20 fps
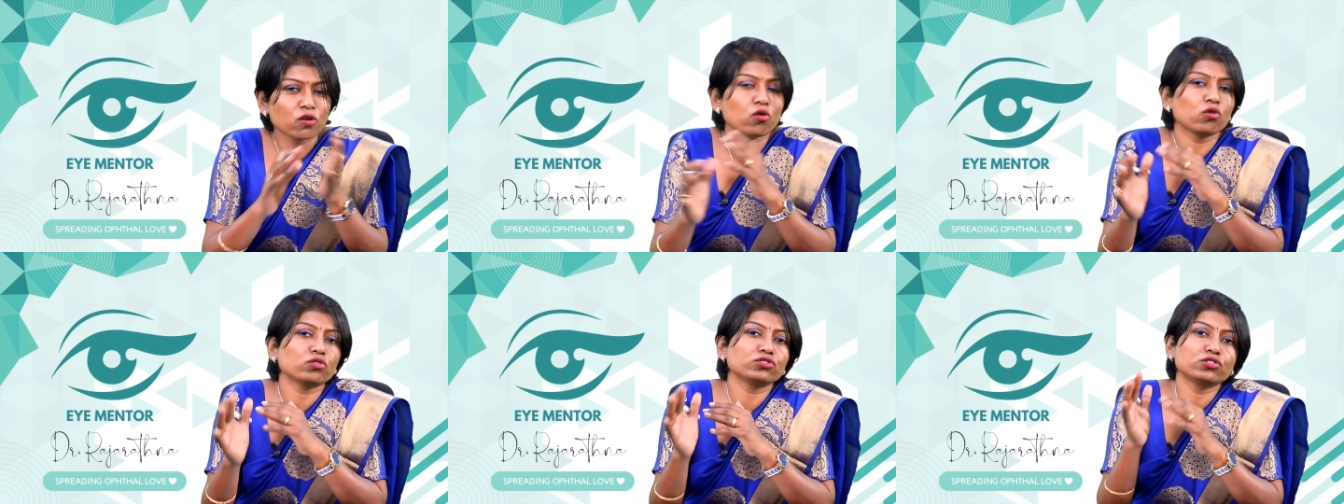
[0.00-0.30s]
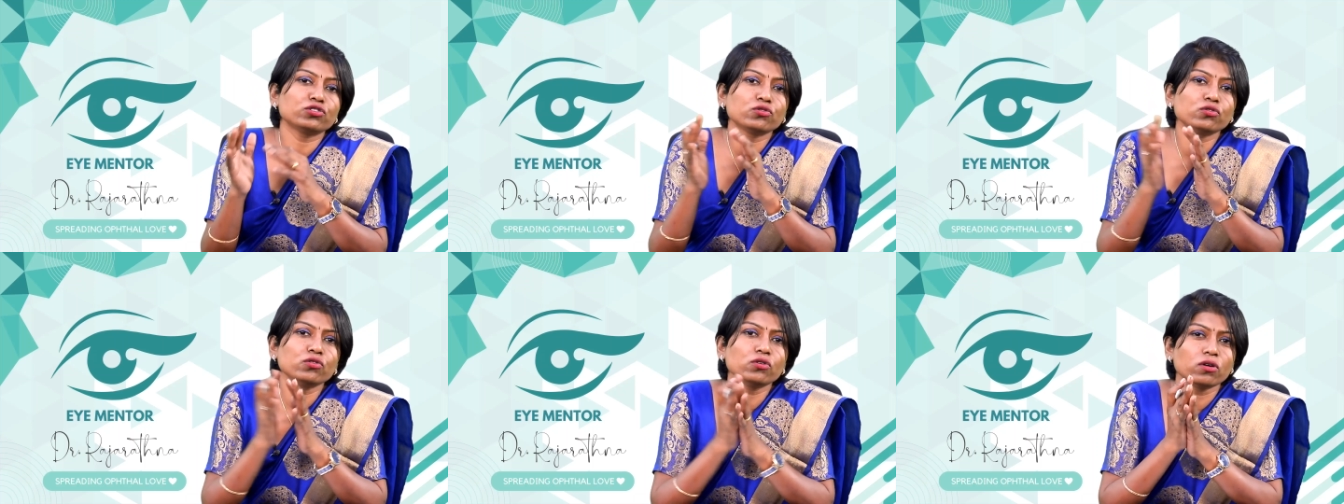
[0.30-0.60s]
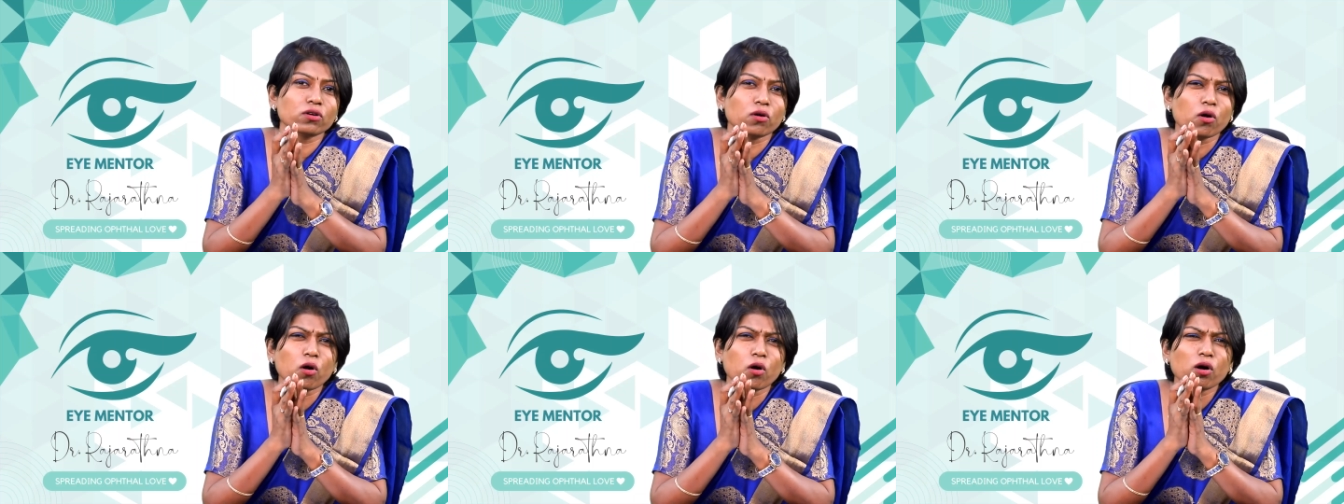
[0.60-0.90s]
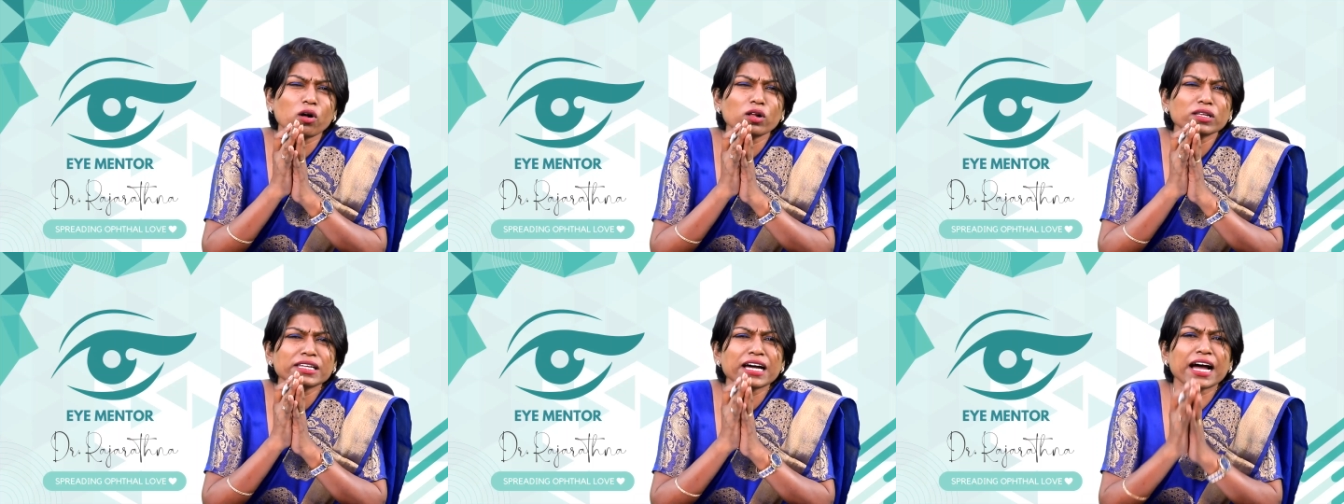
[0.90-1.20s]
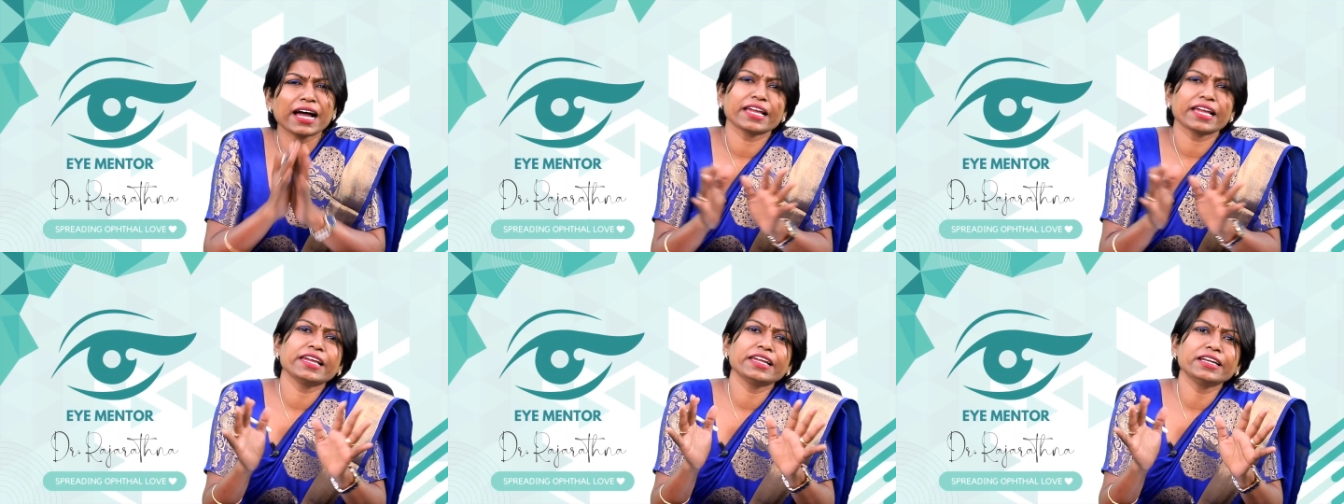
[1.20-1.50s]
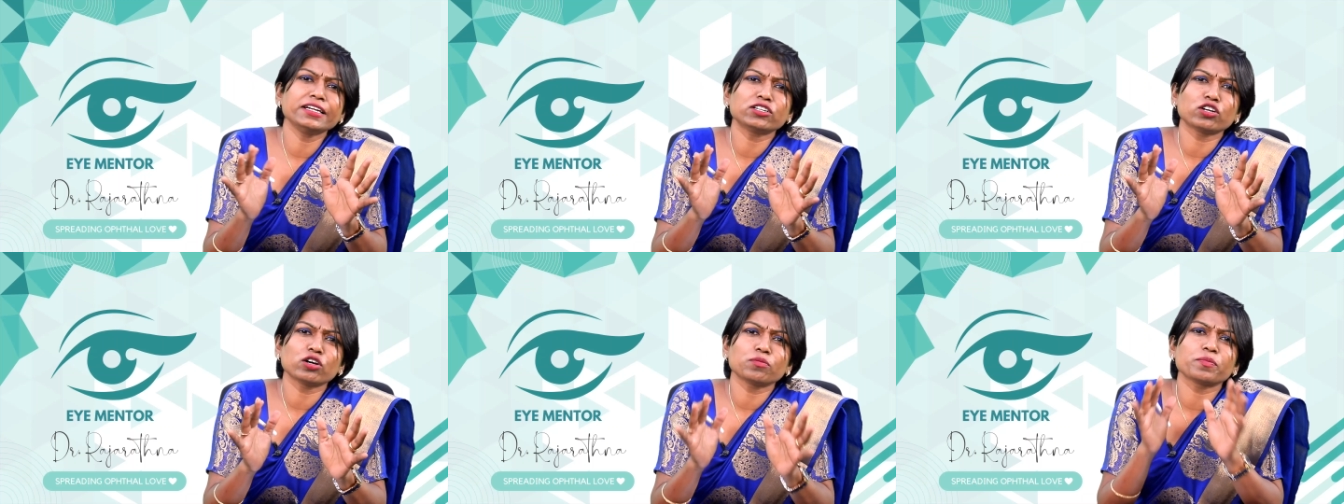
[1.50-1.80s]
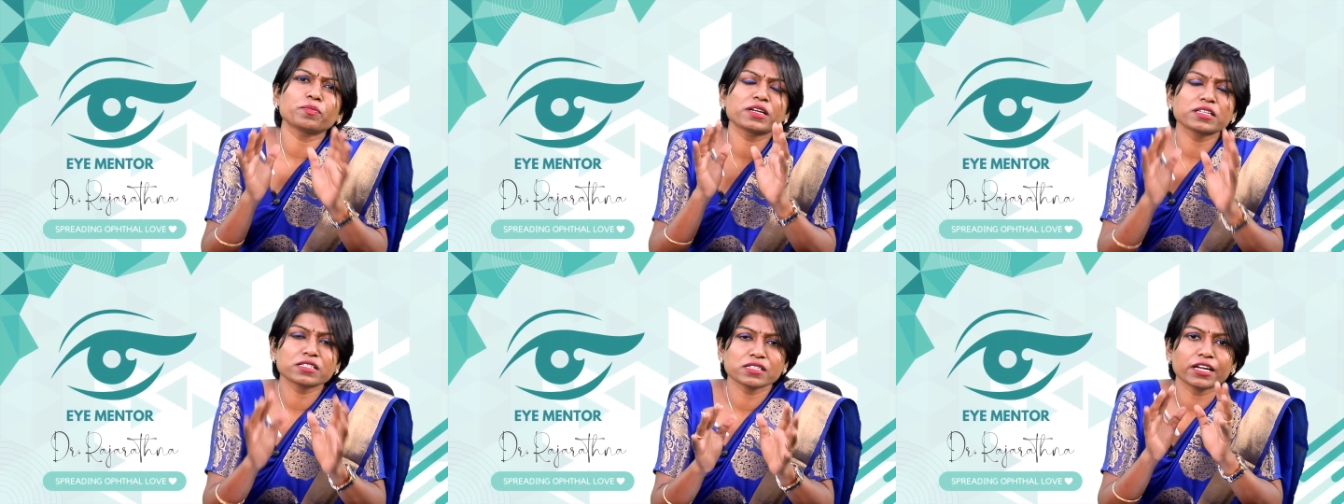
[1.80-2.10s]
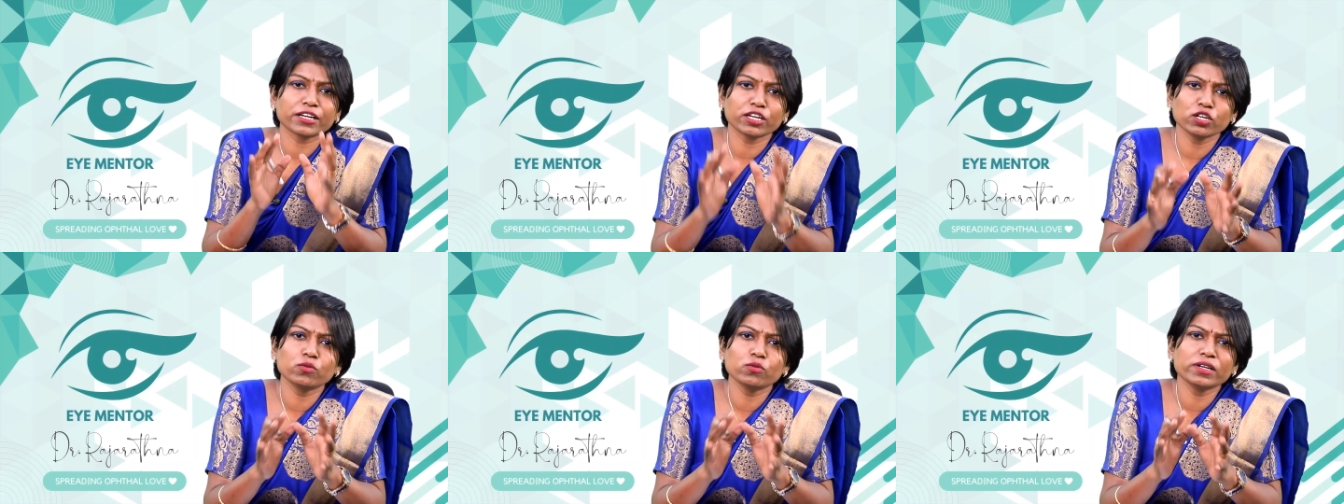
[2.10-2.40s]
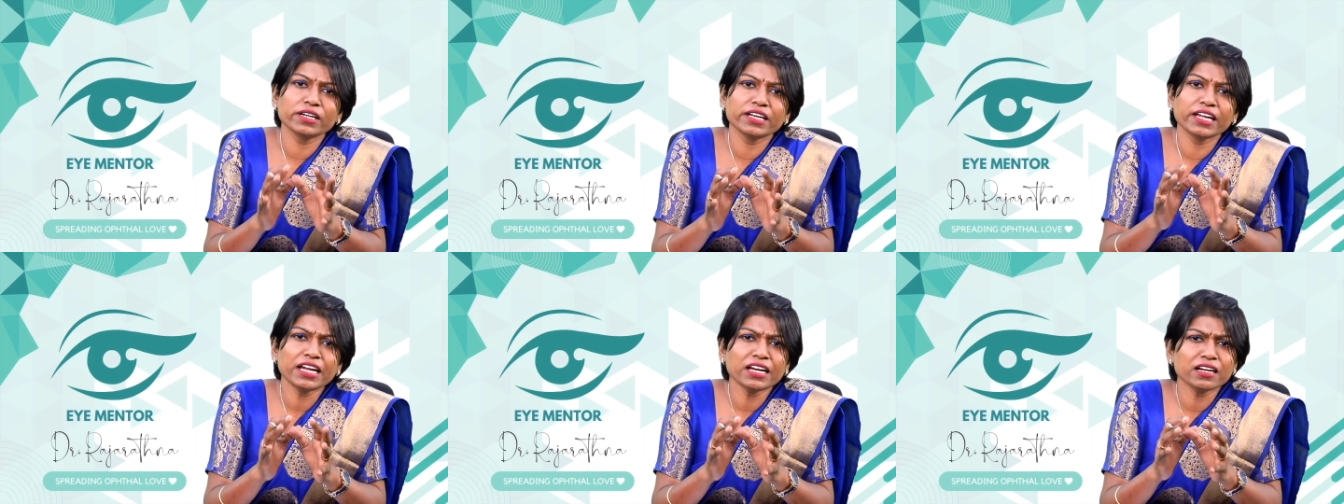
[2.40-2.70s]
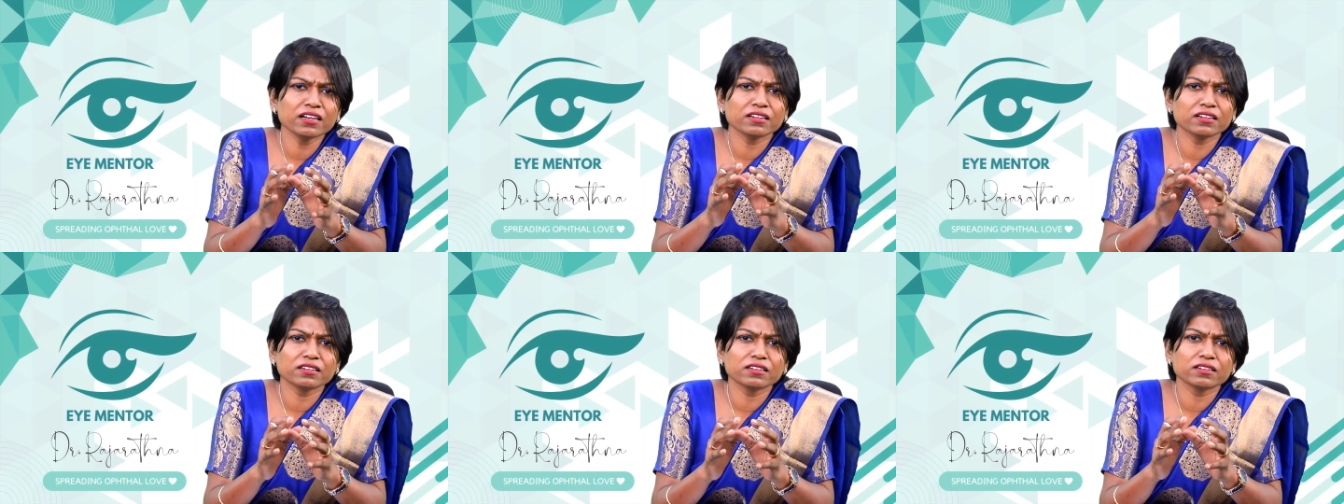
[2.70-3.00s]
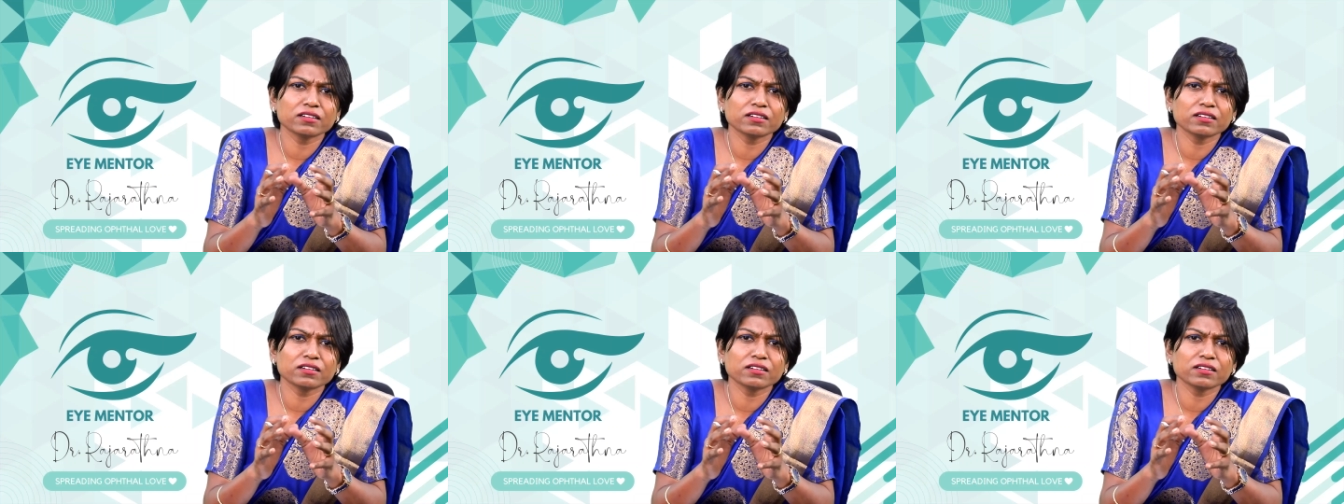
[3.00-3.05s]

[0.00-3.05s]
go through all the high-yield topics that you will need,